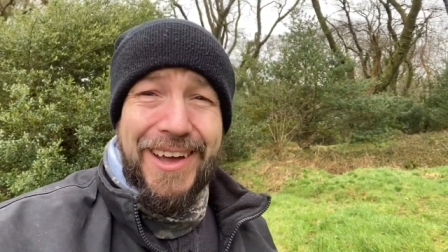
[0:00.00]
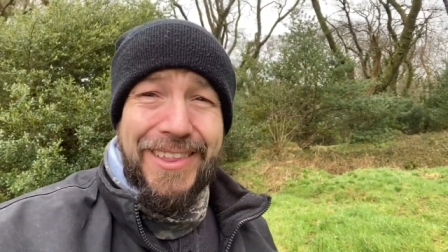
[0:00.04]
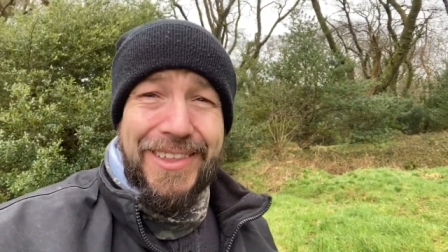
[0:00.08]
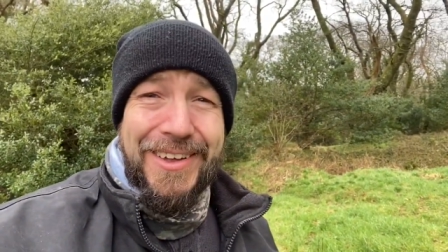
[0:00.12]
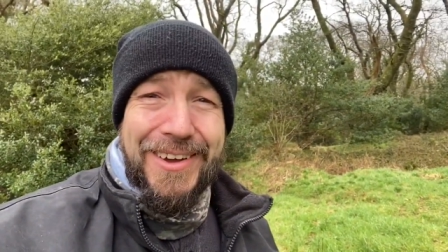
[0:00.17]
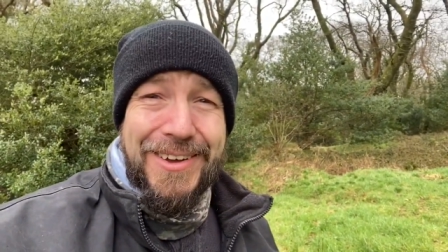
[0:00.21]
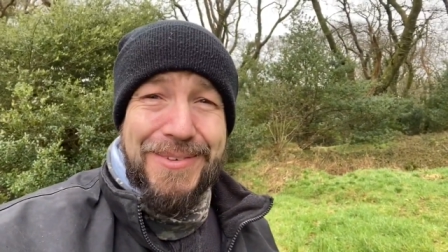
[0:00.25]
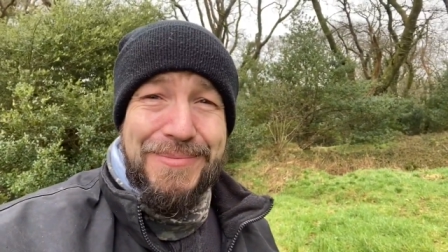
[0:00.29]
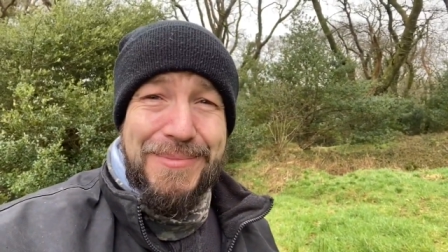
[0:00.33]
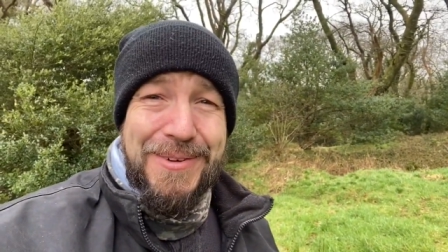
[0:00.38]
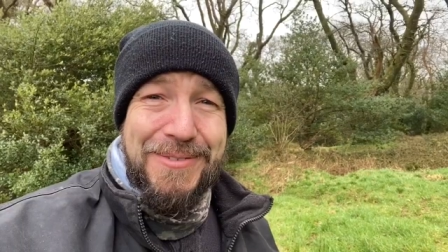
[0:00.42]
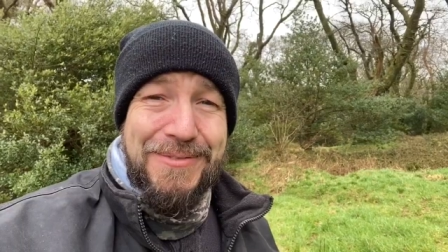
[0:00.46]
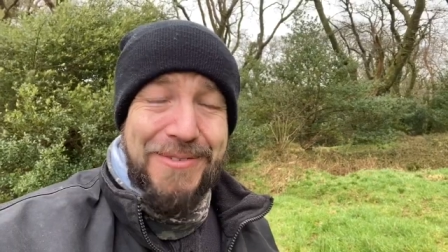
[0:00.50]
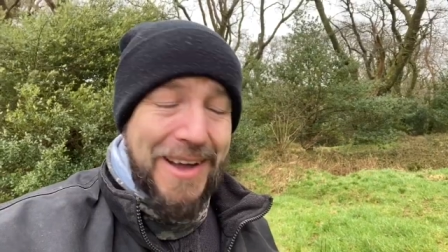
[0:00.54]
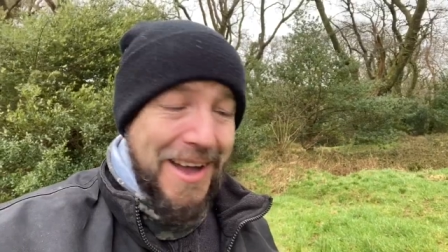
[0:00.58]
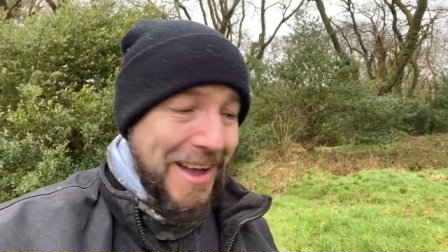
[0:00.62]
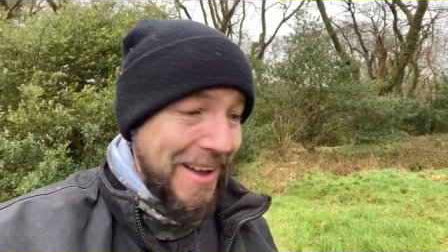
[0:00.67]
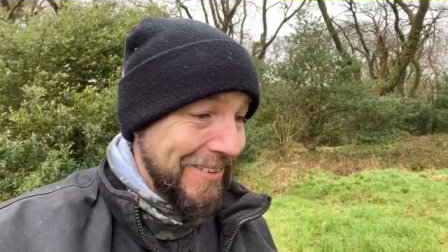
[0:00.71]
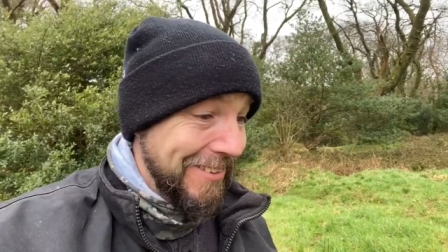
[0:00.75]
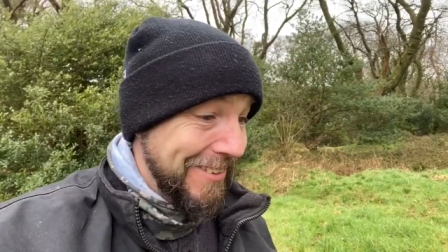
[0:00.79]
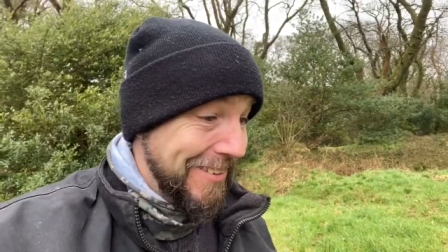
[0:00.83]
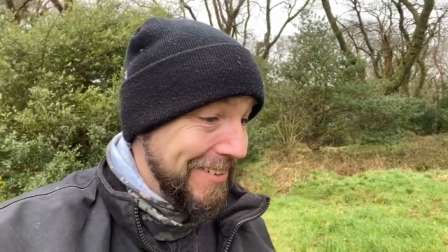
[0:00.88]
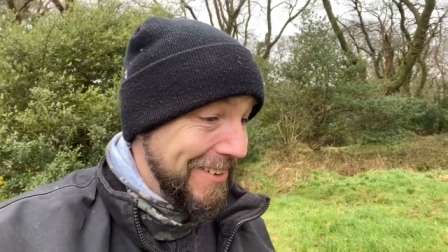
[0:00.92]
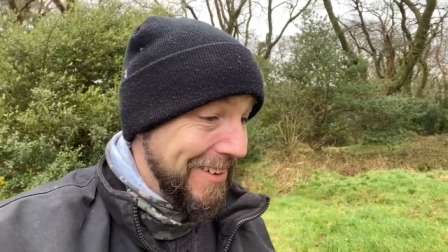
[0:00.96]
that can be
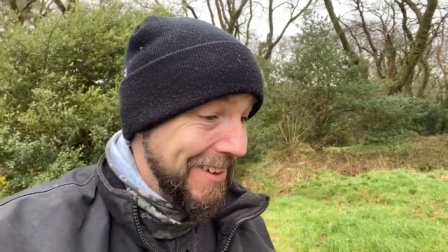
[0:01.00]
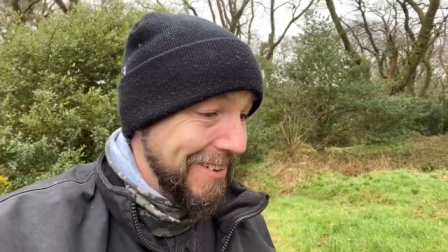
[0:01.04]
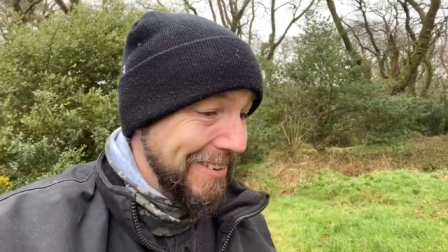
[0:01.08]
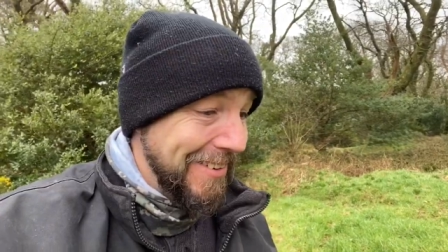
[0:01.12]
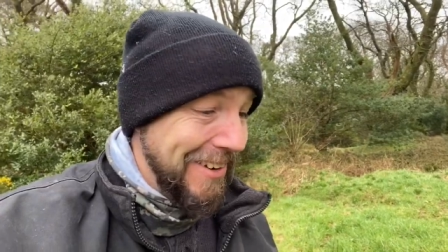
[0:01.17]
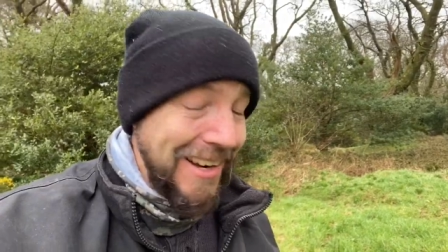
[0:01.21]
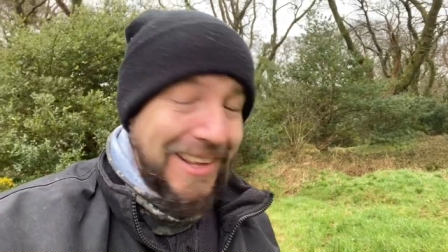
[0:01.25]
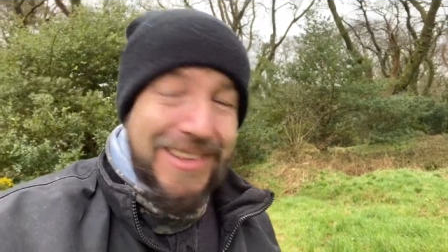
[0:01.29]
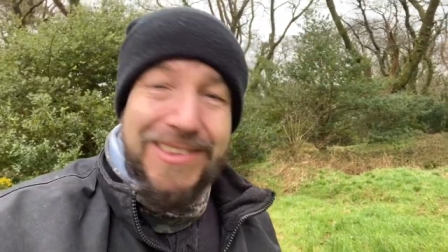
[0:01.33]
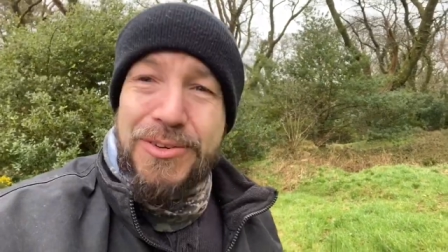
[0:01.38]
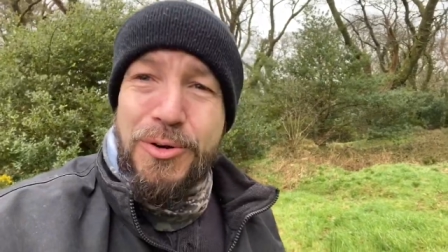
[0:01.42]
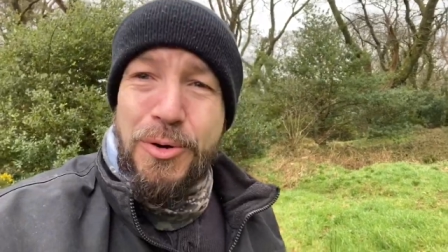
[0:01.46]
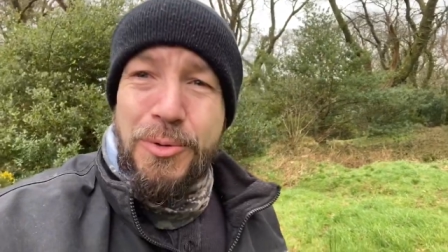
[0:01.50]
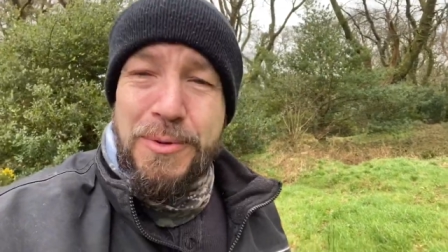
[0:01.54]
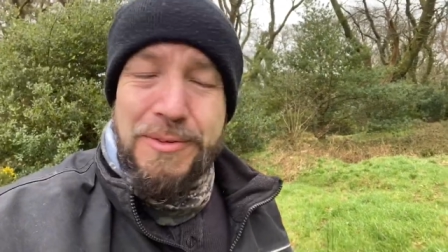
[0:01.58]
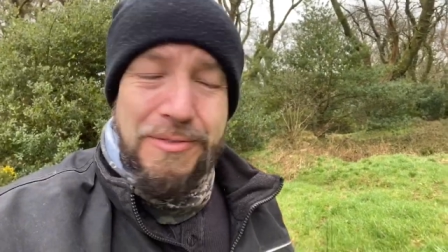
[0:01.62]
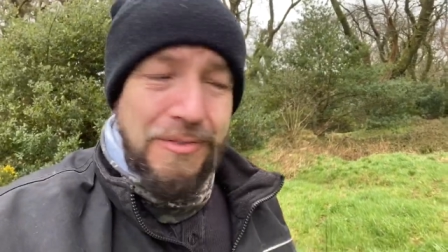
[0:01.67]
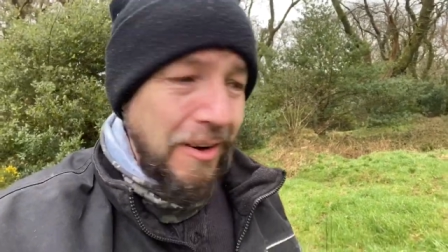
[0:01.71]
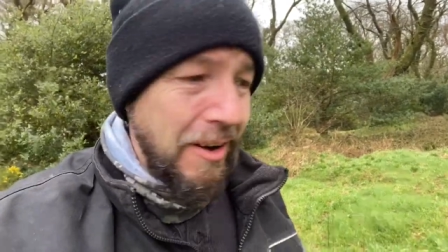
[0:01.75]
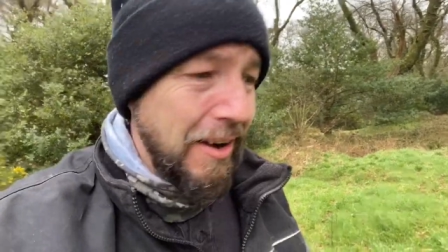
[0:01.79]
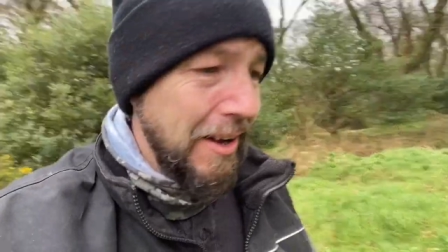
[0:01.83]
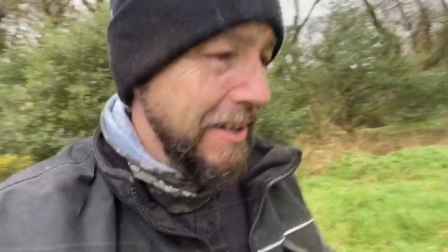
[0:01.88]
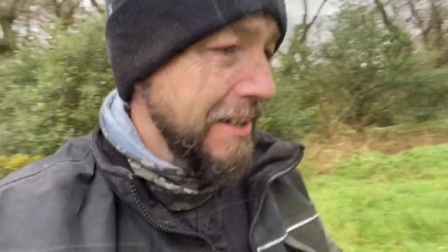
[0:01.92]
found, so let's see what we find.